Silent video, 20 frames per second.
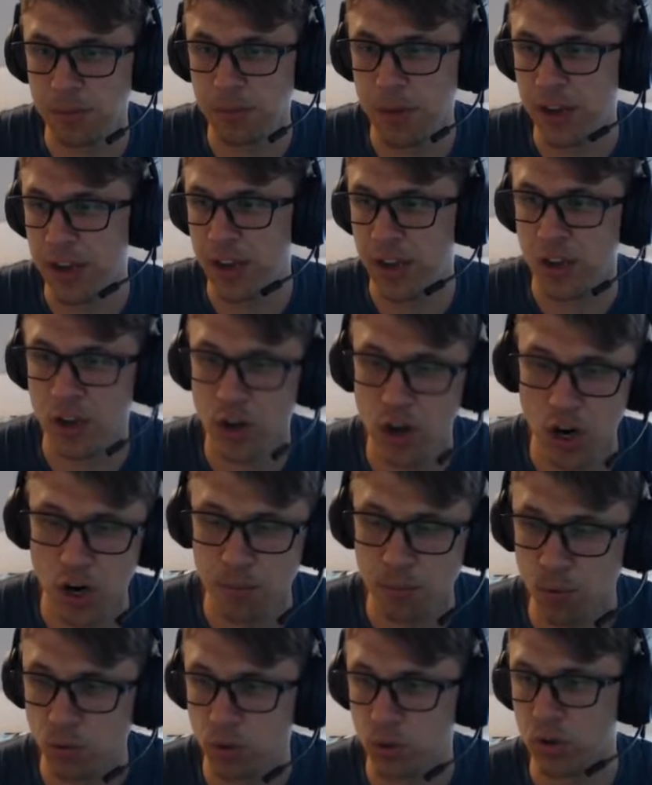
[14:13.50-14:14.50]
my
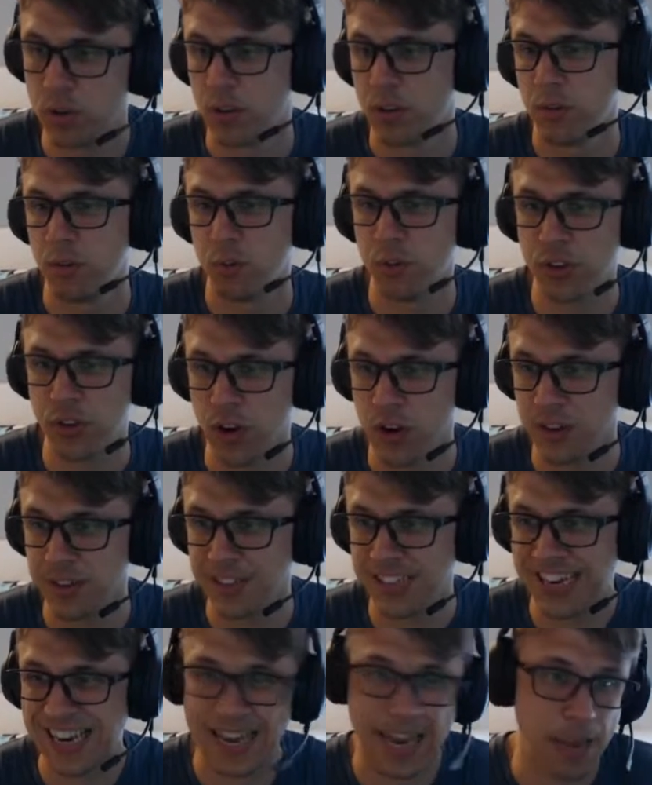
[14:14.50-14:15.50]
card pool with cards
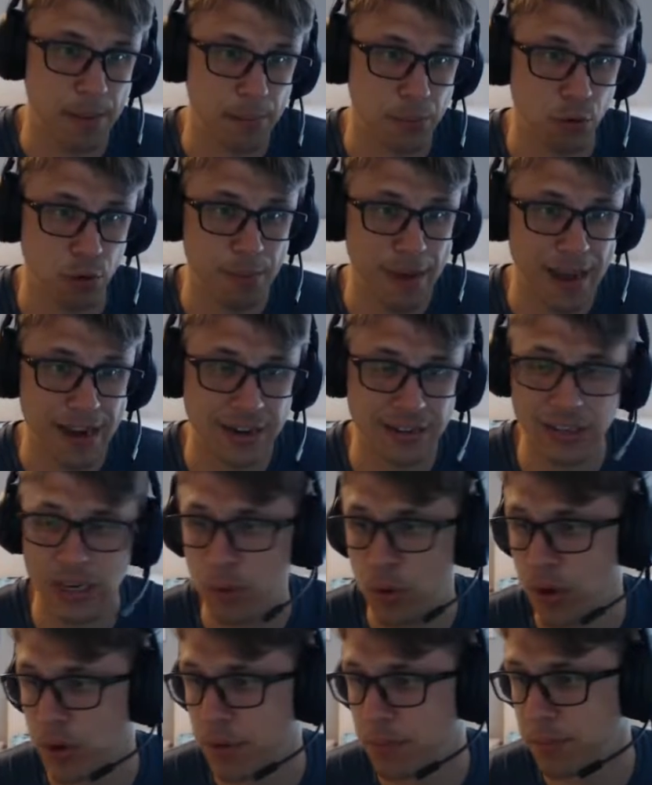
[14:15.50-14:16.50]
that I can't pull in packs
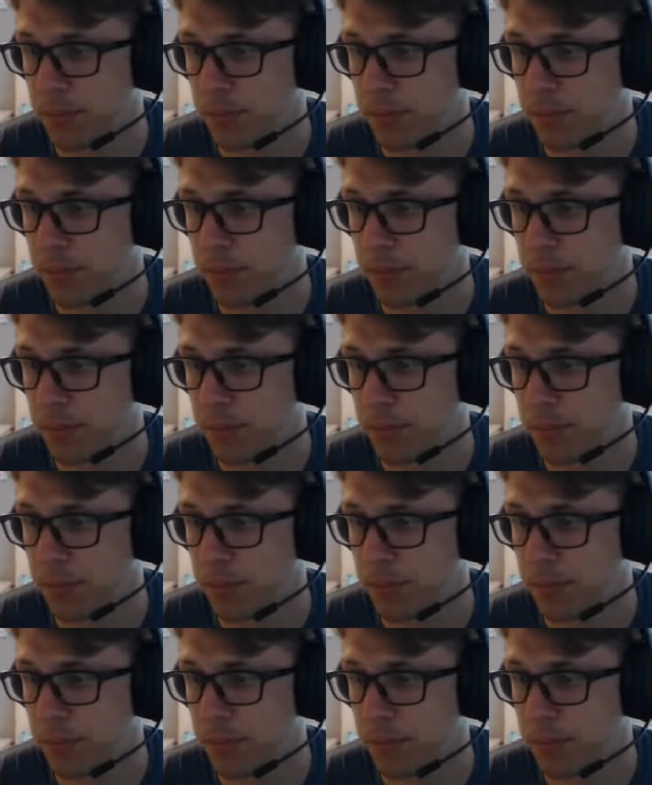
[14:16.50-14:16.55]
anymore.